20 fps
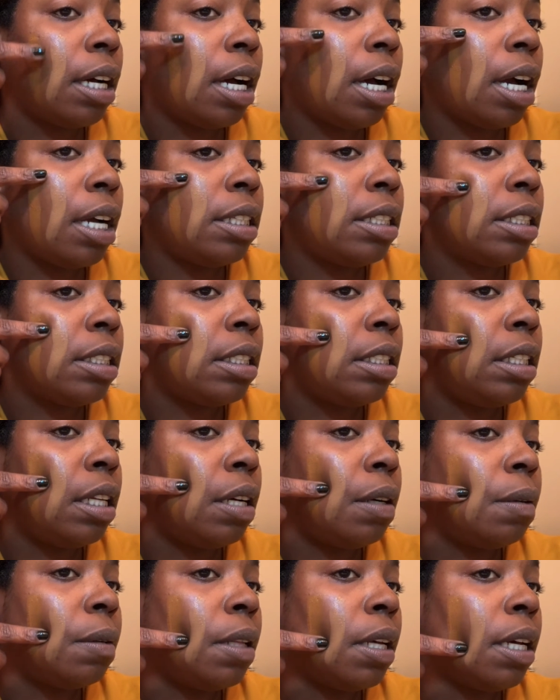I just
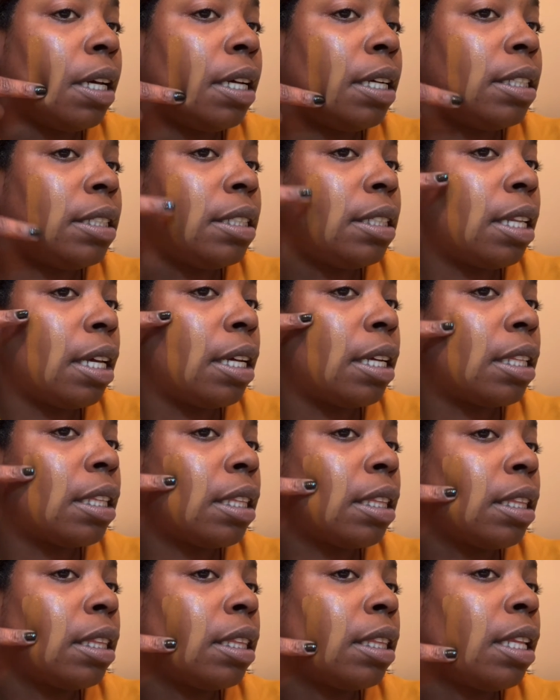know that it's like,
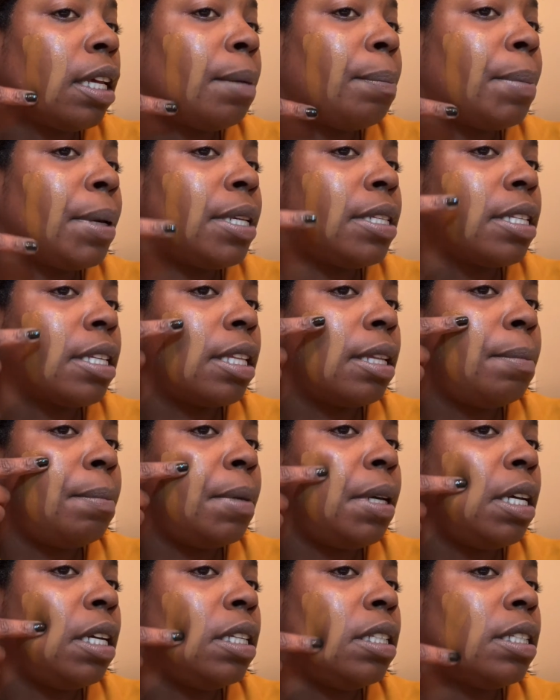it basically
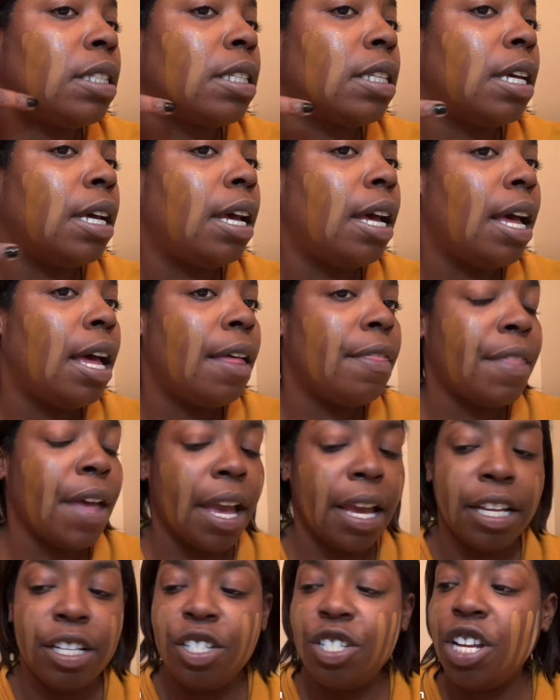means
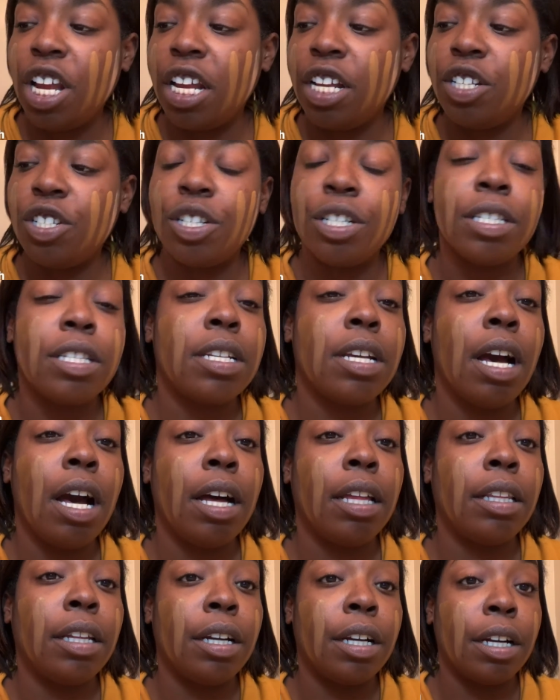that it changes
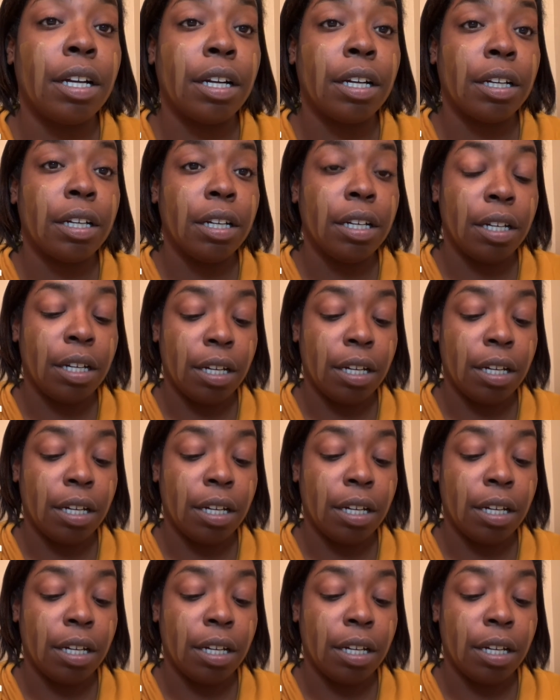color